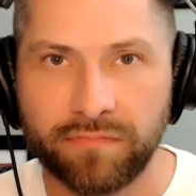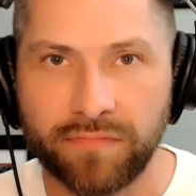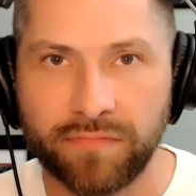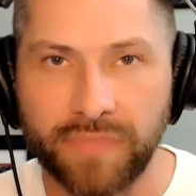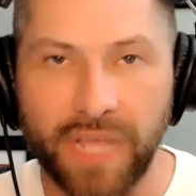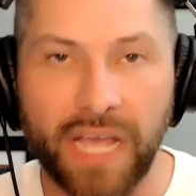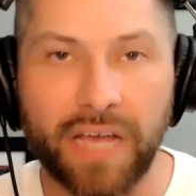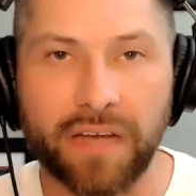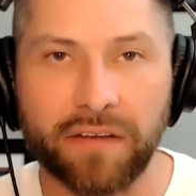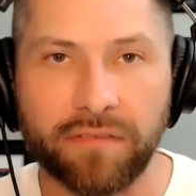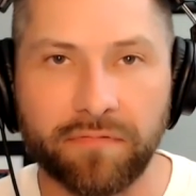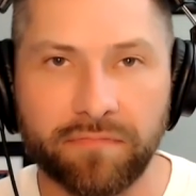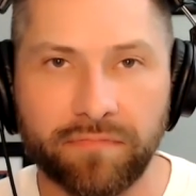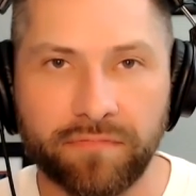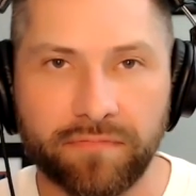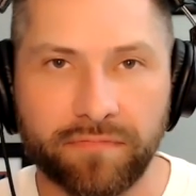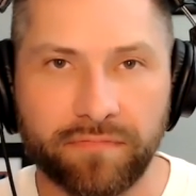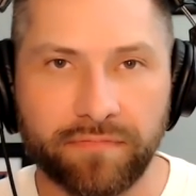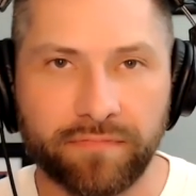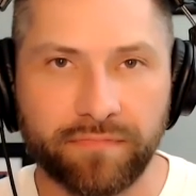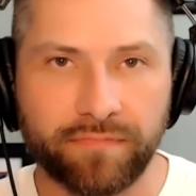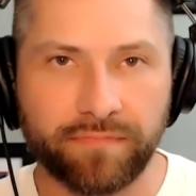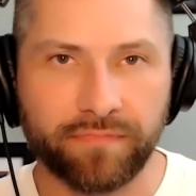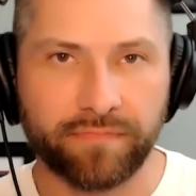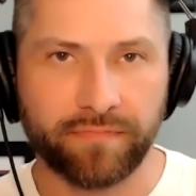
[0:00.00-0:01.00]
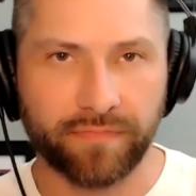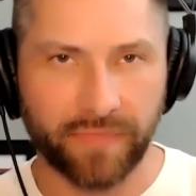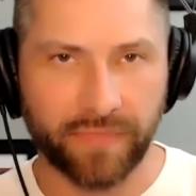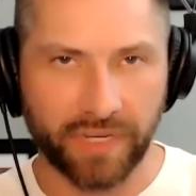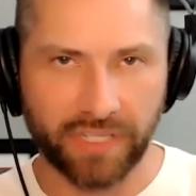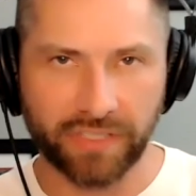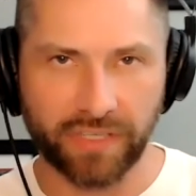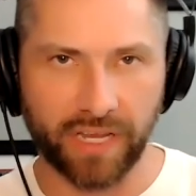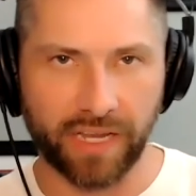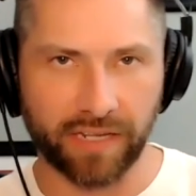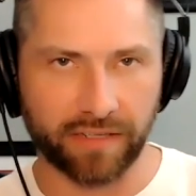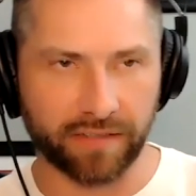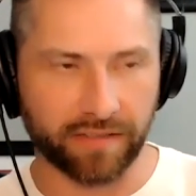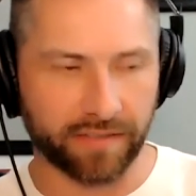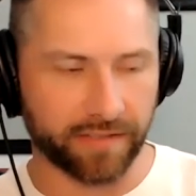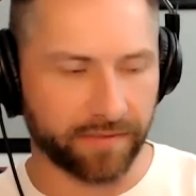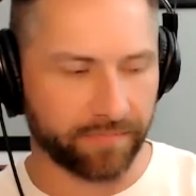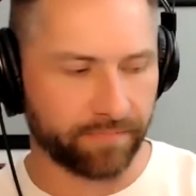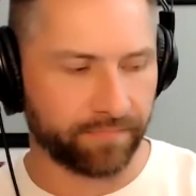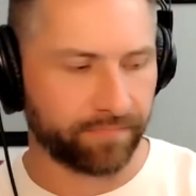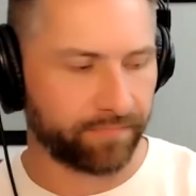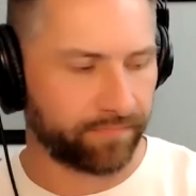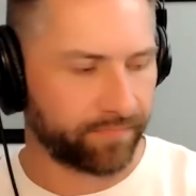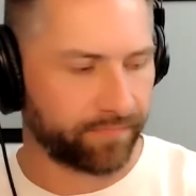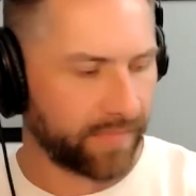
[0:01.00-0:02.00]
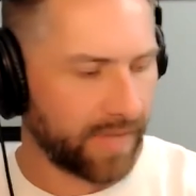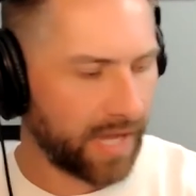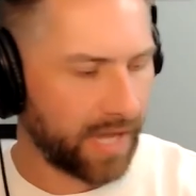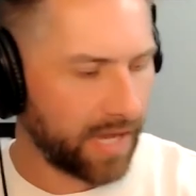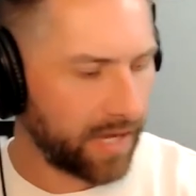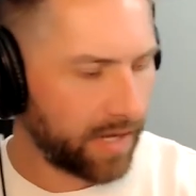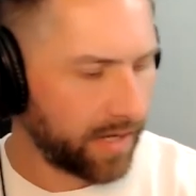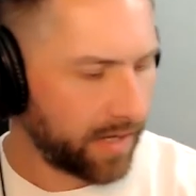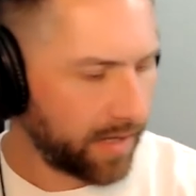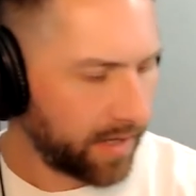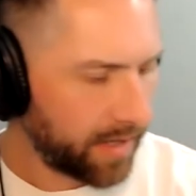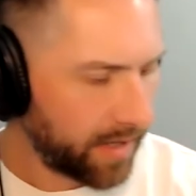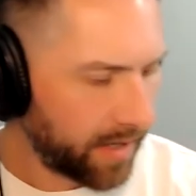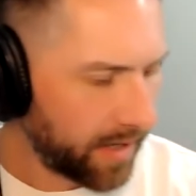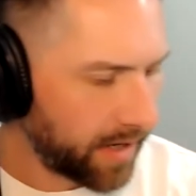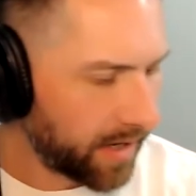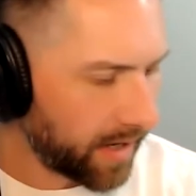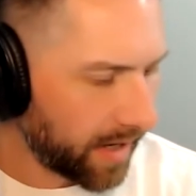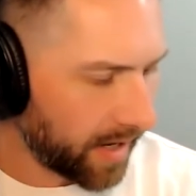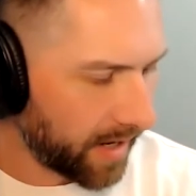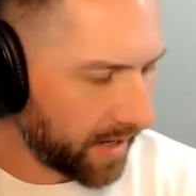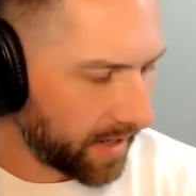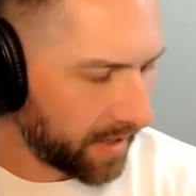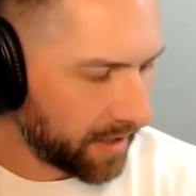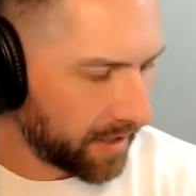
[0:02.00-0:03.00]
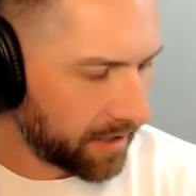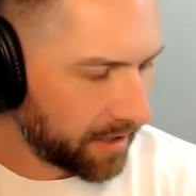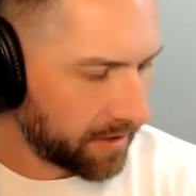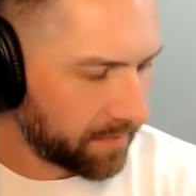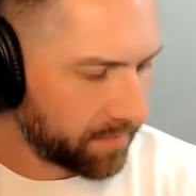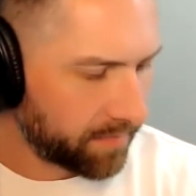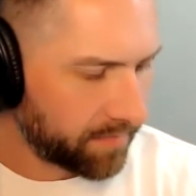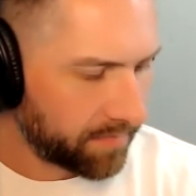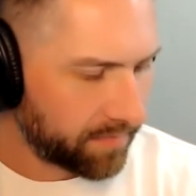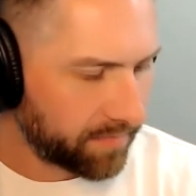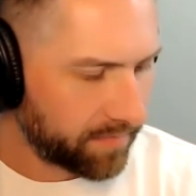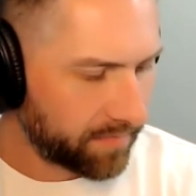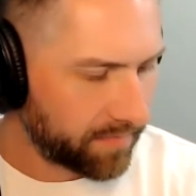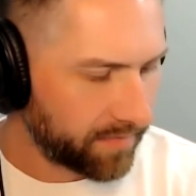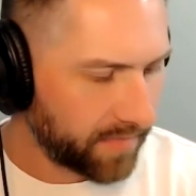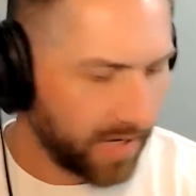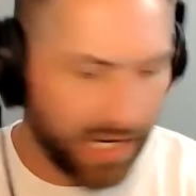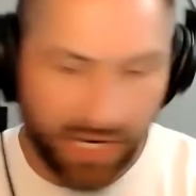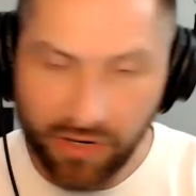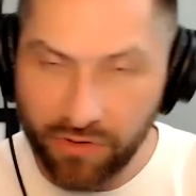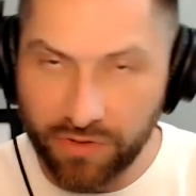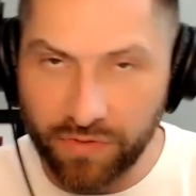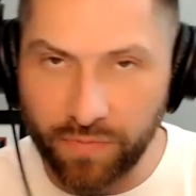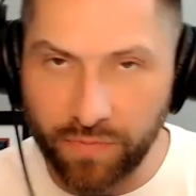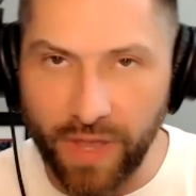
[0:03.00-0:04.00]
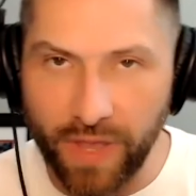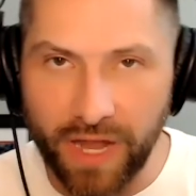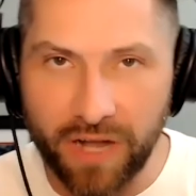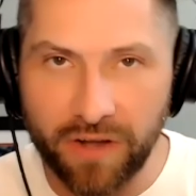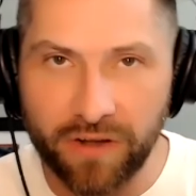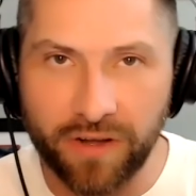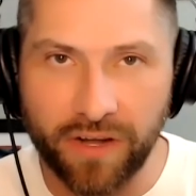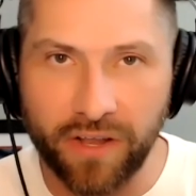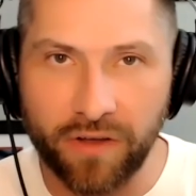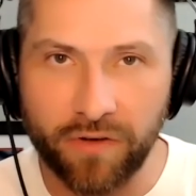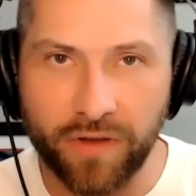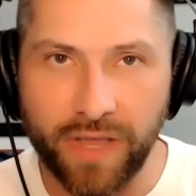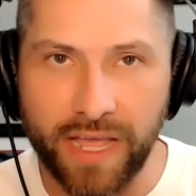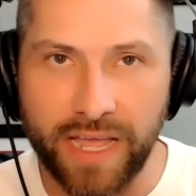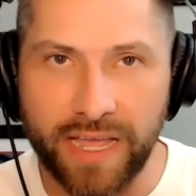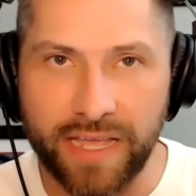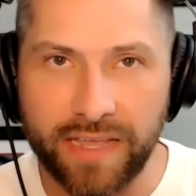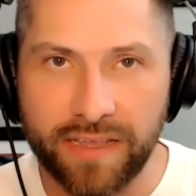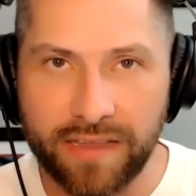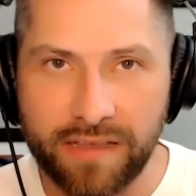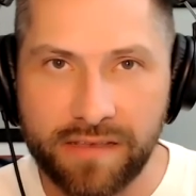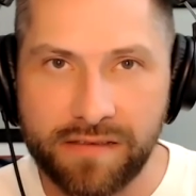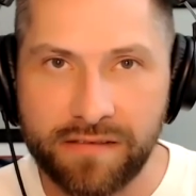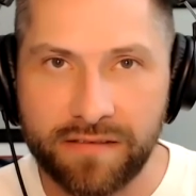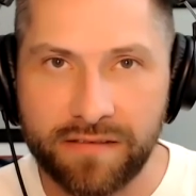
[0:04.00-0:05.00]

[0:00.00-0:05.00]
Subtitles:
Yeah, exactly. You know what's better than okay?